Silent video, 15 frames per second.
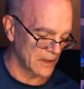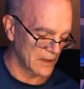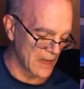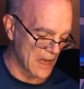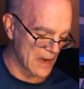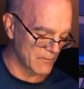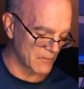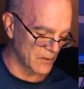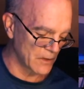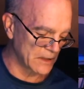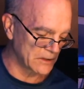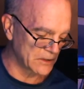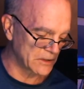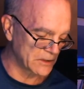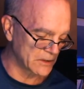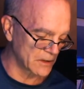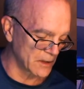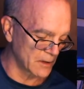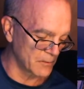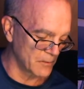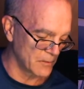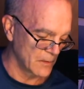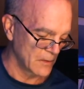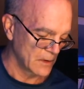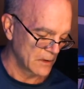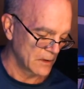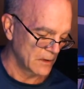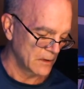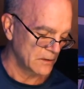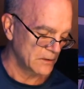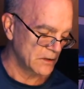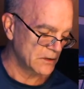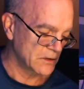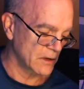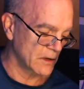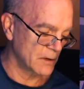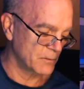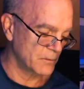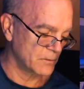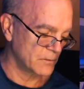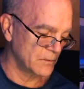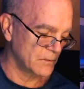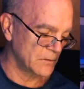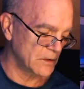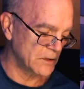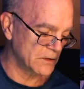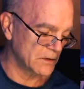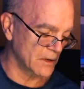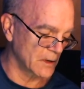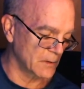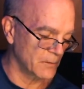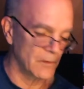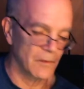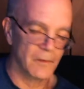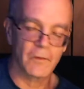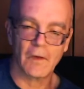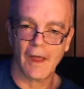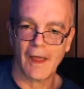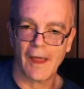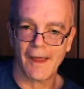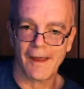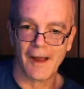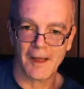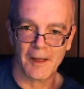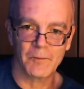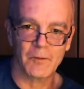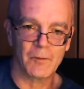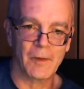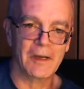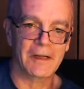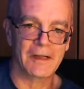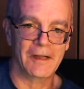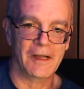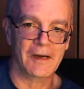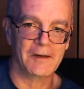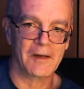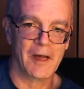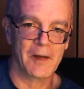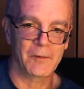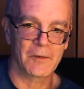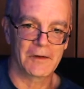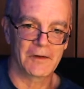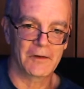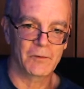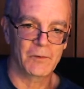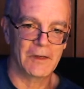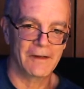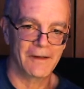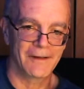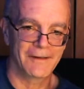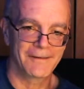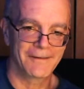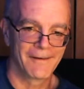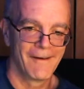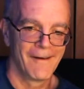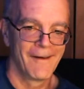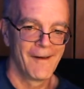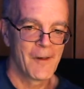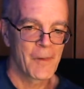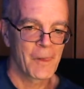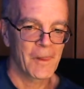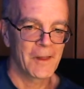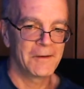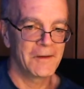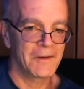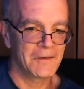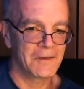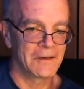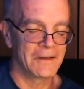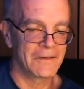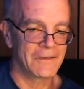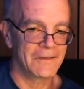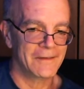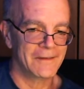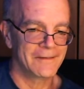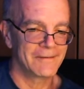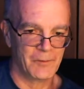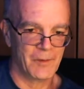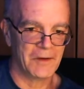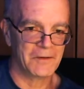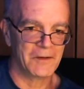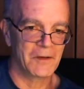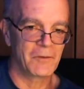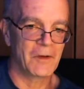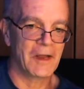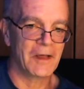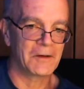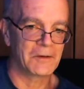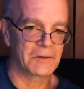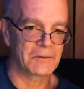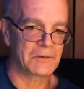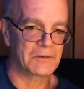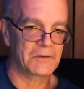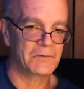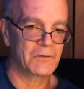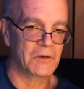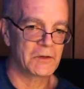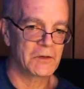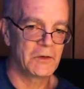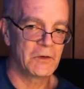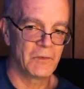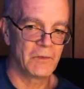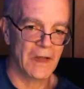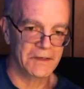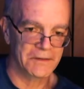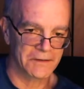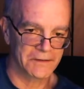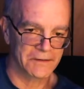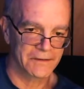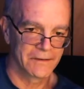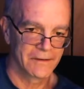to aim for that G sharp, G sharp, G sharp. And I am spending a lot of time on this because dissonance, especially when held over for 2 measures,